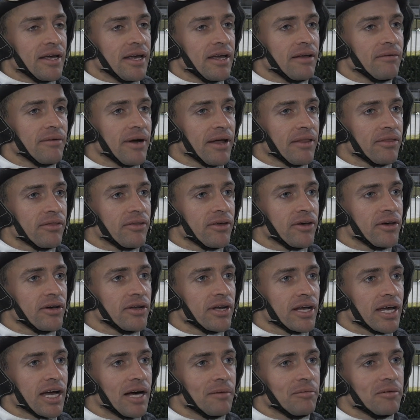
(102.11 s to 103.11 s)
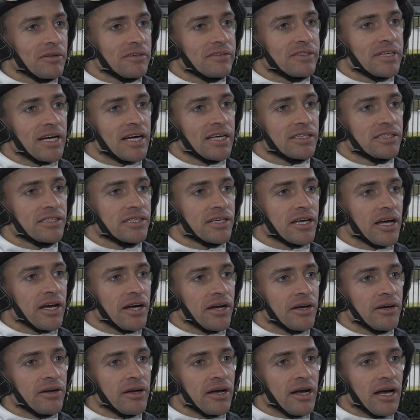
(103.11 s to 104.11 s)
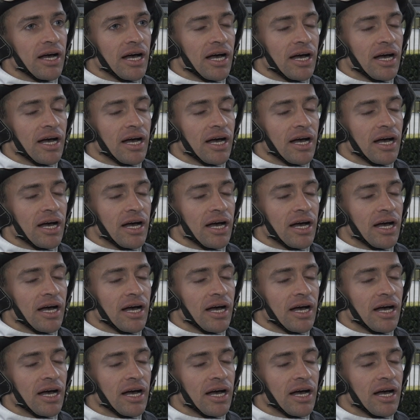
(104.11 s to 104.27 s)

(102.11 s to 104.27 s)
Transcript: he ran third a couple of starts ago.